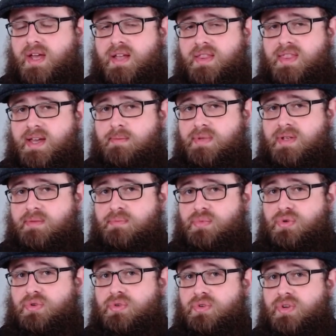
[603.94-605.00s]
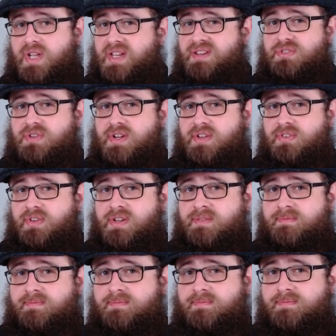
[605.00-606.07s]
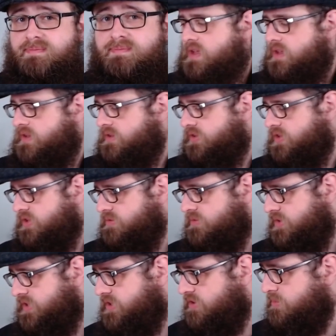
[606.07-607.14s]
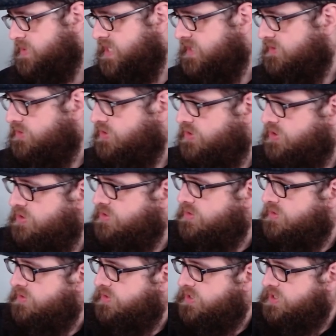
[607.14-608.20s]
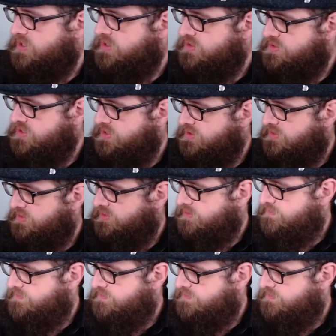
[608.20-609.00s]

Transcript: and that bit more interesting. So going back to the Cairdeas,